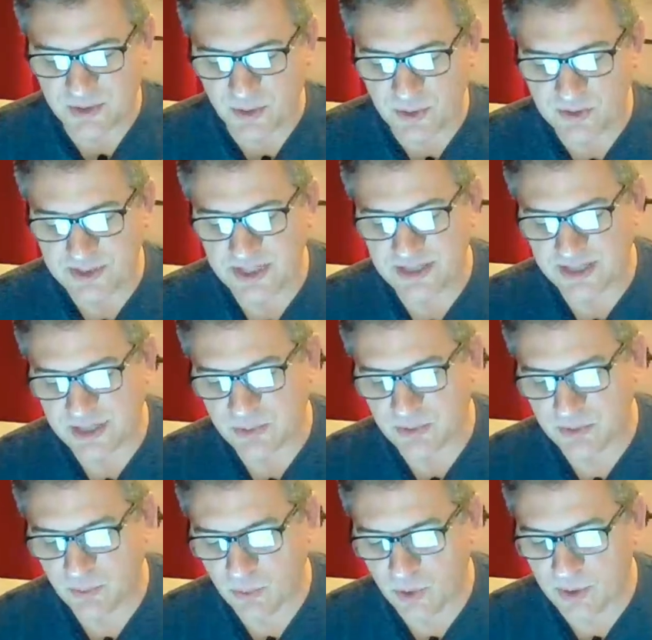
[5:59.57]
golden
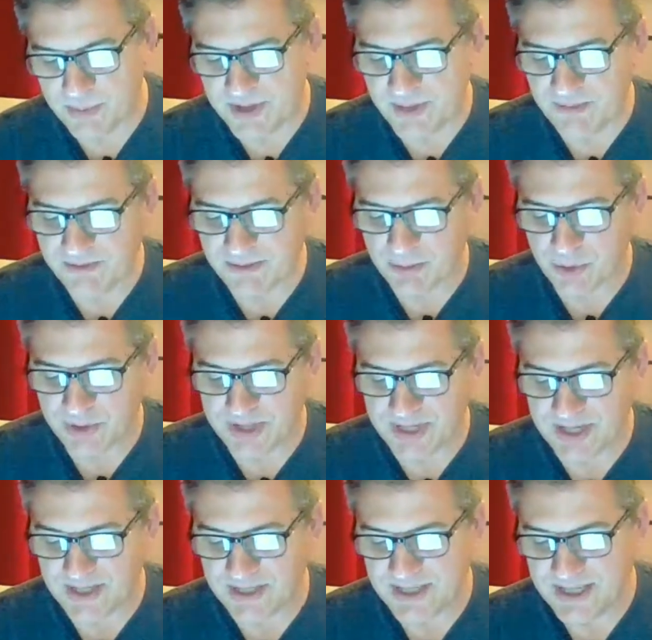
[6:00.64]
liquid warmed them from
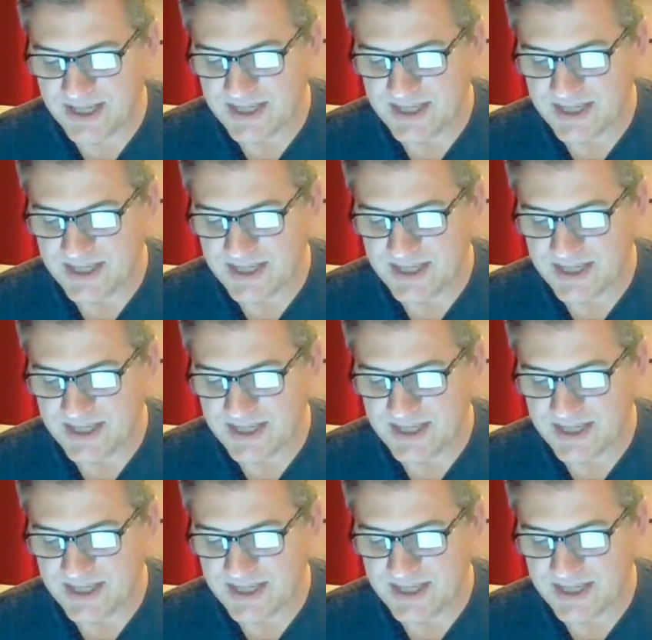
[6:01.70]
within,